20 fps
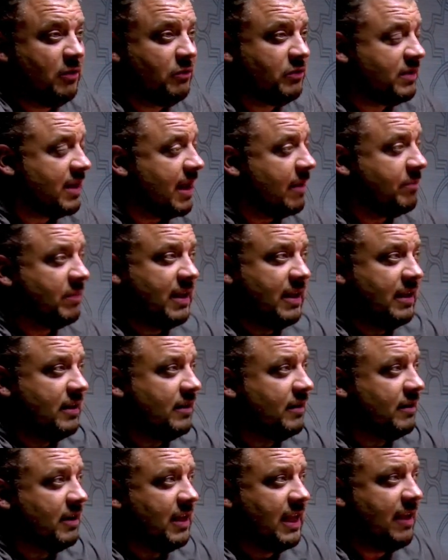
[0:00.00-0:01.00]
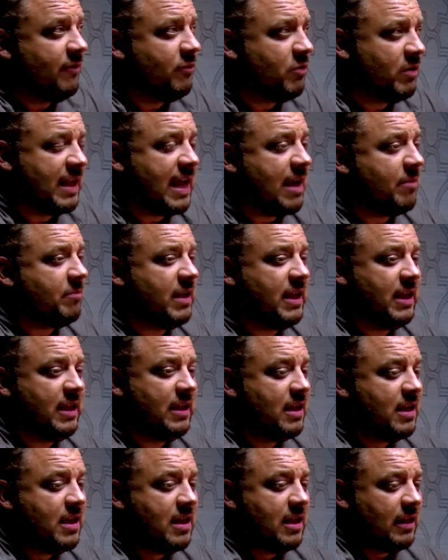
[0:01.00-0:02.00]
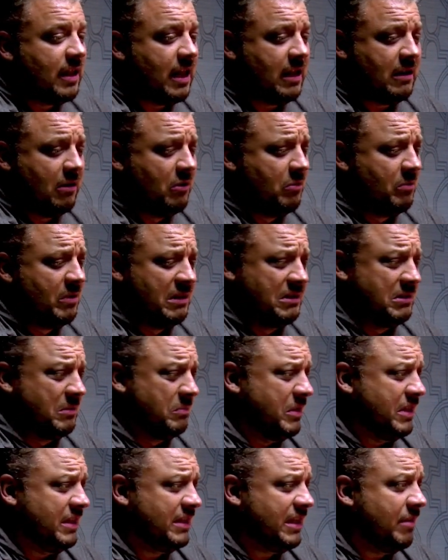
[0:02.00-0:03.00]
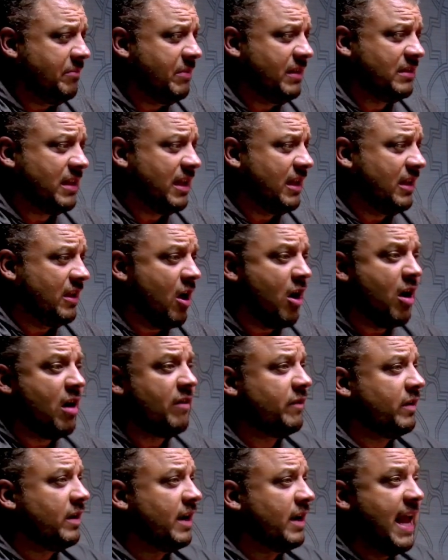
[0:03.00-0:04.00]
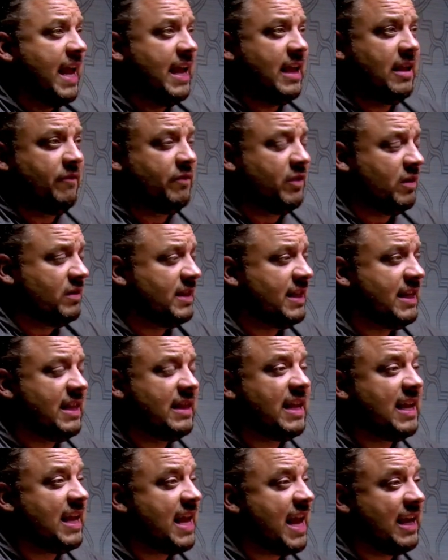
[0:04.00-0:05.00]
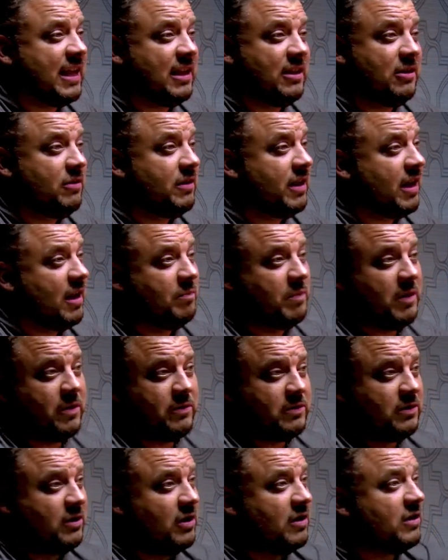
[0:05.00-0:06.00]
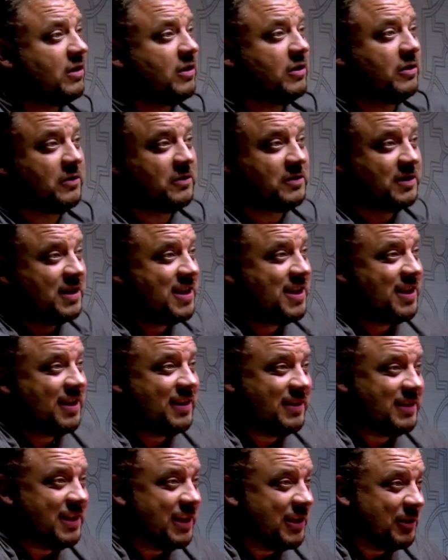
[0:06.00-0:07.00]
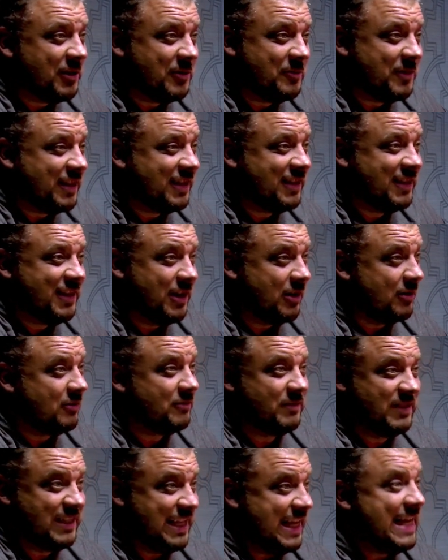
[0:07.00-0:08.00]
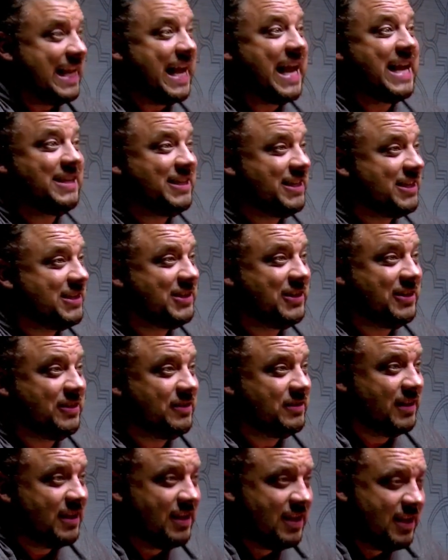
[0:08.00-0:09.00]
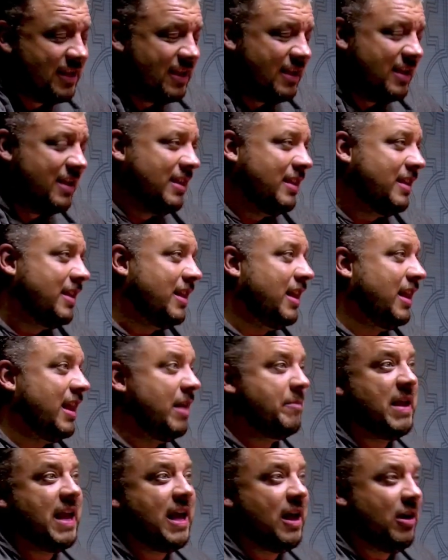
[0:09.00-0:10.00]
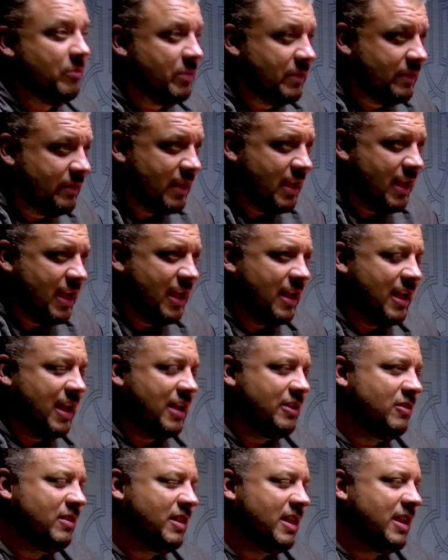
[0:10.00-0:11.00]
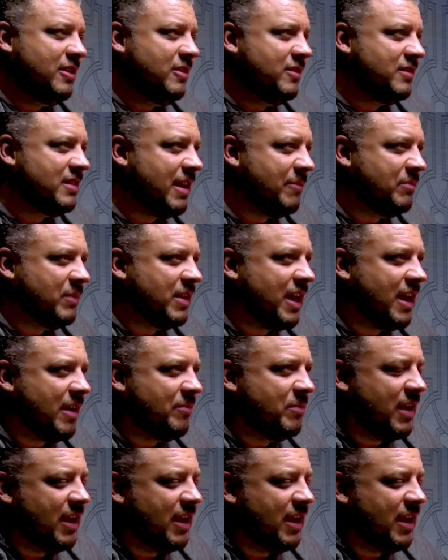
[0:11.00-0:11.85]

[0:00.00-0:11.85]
you stepped in even without me, like, oh Melissa, please help me. He's like offering, hey, if there's anything I can do to help those young girls oh, yeah. dealing with, you know, teenage yeah. issues, oh, yeah. let me help. And, and, you did, you stepped up.